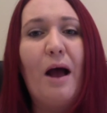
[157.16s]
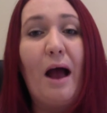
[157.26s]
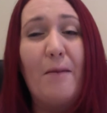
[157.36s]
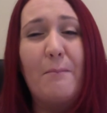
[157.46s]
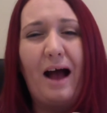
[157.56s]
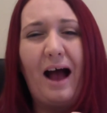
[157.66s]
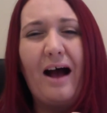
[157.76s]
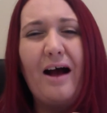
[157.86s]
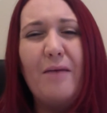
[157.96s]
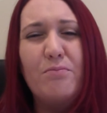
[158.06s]
my
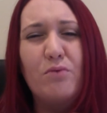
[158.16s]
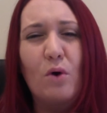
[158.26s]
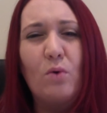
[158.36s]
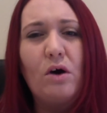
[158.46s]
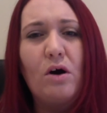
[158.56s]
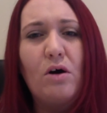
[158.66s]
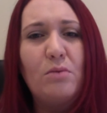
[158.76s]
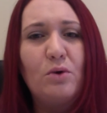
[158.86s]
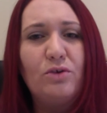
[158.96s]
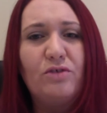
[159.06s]
heart broke
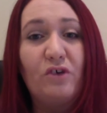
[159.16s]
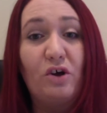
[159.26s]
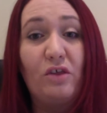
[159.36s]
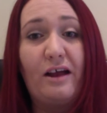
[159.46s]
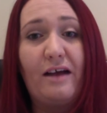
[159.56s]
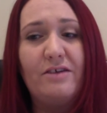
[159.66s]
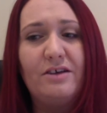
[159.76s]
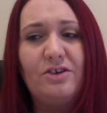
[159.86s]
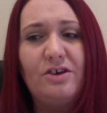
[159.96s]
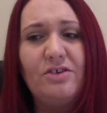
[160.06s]
almost for the
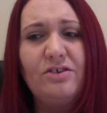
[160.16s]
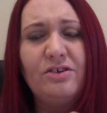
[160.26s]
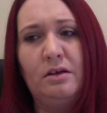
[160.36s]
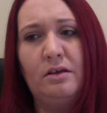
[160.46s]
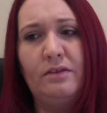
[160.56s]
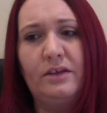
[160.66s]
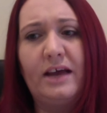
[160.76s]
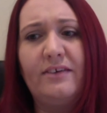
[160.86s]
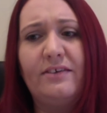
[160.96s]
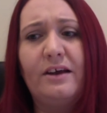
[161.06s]
characters. The
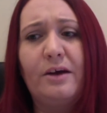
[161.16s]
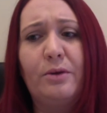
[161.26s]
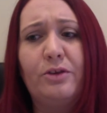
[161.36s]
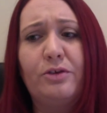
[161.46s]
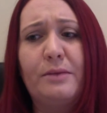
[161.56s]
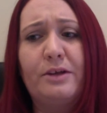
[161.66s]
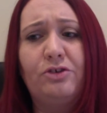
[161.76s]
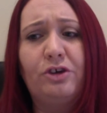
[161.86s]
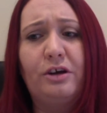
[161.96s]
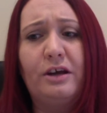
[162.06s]
next thing I want to
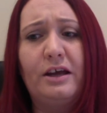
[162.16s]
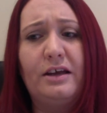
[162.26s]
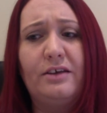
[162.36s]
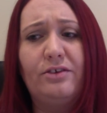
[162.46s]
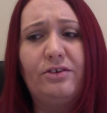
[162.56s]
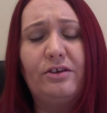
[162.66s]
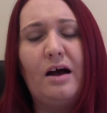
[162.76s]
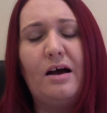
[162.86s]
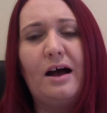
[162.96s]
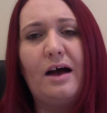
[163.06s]
mention is,
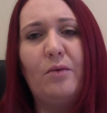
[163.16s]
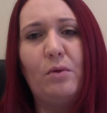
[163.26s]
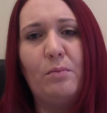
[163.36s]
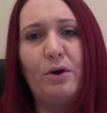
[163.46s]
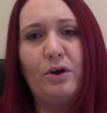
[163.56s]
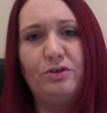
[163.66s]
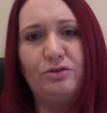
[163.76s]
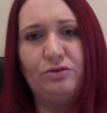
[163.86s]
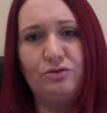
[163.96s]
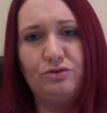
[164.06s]
at one point
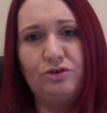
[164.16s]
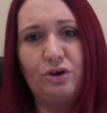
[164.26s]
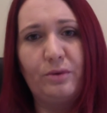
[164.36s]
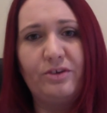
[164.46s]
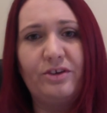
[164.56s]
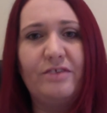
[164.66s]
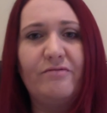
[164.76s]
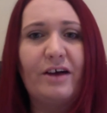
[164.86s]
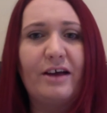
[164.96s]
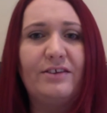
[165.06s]
Joe isn't
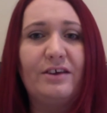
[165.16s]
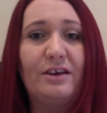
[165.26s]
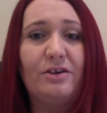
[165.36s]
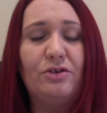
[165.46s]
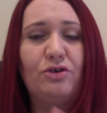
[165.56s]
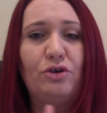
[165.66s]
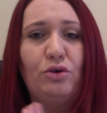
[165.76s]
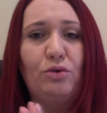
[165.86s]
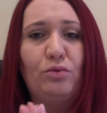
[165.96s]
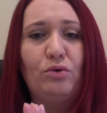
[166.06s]
invited to